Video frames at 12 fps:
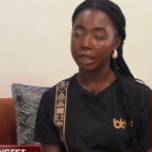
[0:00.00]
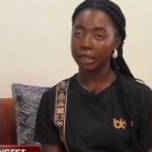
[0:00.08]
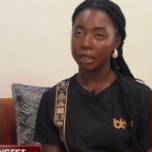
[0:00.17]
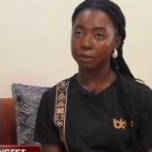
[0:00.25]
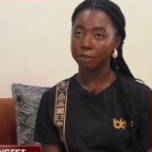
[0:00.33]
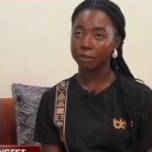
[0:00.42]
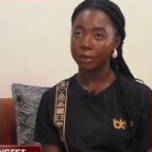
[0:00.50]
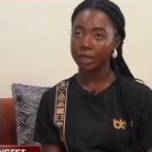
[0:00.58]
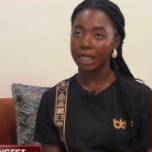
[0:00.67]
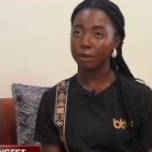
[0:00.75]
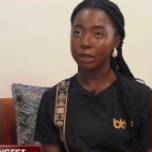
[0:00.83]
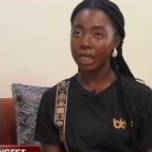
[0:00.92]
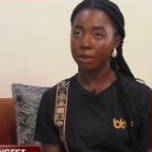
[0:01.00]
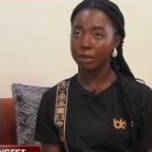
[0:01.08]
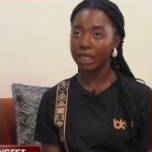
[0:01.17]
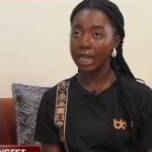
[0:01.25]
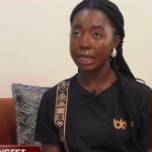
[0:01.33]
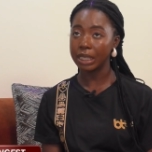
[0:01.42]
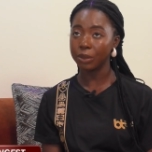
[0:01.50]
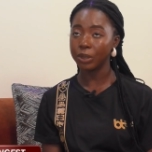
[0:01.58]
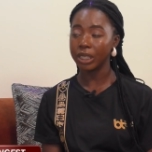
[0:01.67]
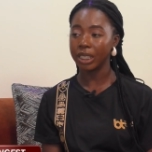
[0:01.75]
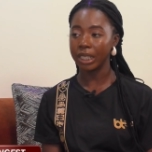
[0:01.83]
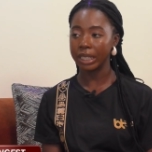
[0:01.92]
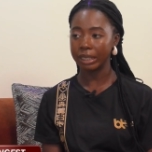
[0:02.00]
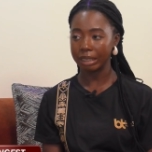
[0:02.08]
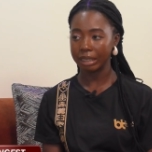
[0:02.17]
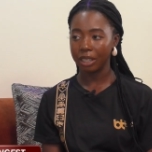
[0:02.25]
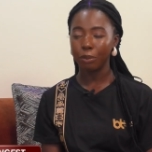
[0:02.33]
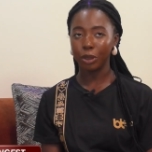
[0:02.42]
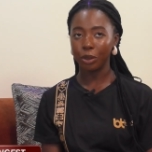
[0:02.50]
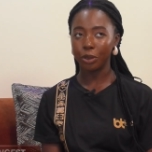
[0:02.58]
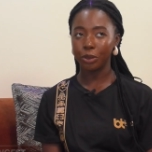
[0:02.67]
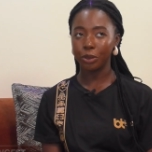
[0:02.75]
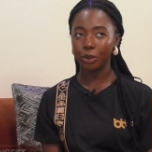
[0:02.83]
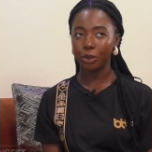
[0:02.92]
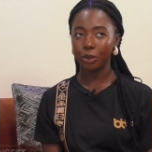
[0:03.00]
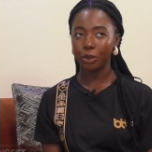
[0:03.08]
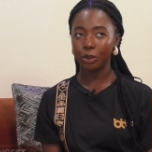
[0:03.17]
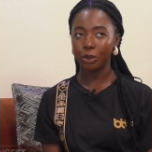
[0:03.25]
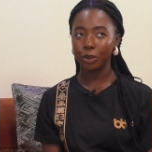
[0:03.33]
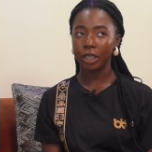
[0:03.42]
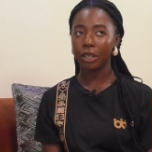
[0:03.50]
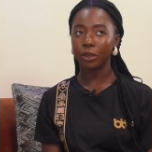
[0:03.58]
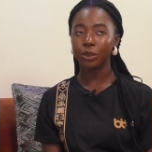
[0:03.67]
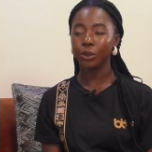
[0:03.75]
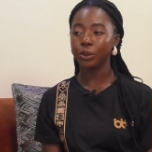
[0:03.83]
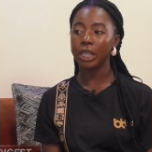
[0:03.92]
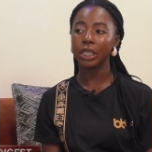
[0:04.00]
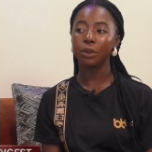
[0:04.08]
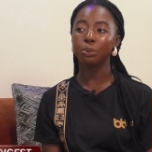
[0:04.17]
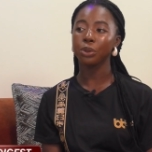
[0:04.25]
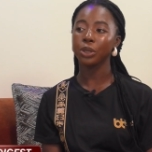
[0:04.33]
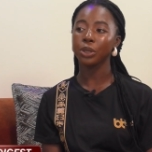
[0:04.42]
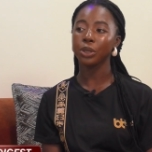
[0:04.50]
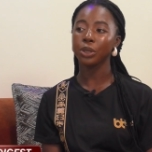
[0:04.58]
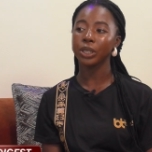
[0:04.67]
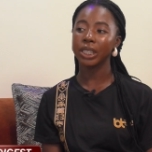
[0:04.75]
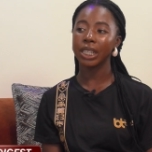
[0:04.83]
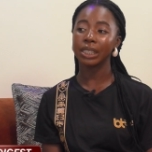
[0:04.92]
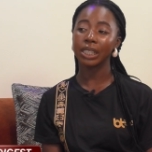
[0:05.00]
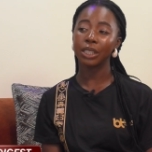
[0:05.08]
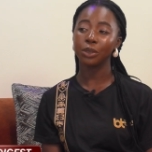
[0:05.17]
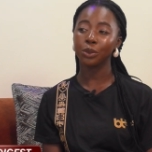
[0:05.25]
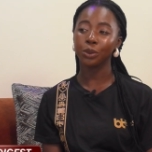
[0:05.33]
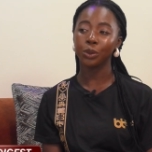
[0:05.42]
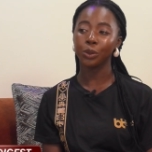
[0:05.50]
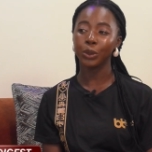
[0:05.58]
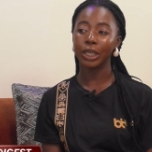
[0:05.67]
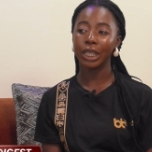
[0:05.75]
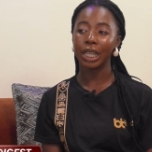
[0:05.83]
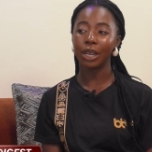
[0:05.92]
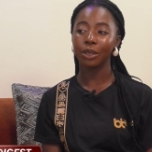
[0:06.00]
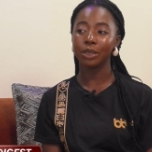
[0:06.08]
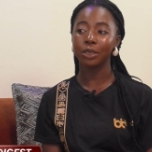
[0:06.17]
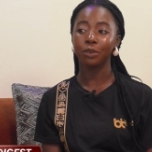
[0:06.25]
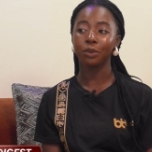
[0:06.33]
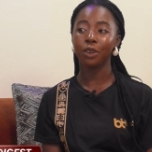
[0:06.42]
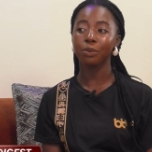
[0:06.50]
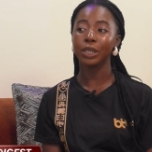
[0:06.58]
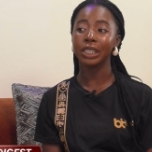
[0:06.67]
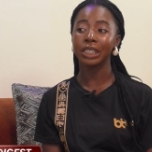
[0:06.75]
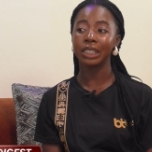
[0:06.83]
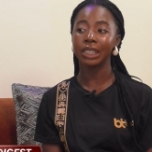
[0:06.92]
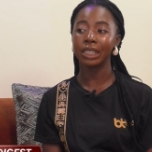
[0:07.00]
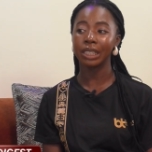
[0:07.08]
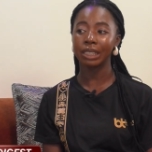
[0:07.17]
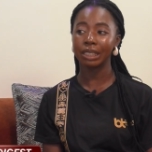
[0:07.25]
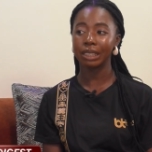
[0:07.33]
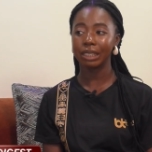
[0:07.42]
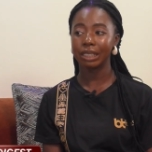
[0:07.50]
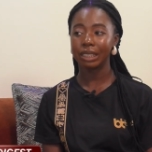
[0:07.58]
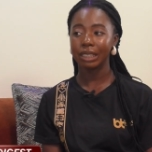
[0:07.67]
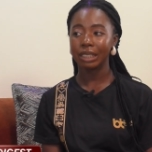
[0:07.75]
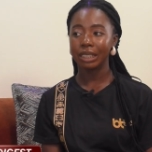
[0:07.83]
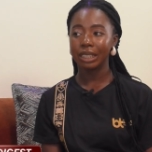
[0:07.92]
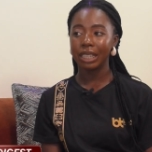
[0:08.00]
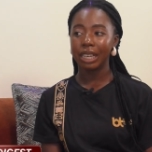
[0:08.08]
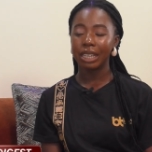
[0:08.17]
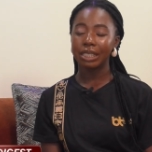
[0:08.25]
um, sometimes liaising with GES. Okay. Because you cannot do any project in any school without informing GES. Mm-hmm.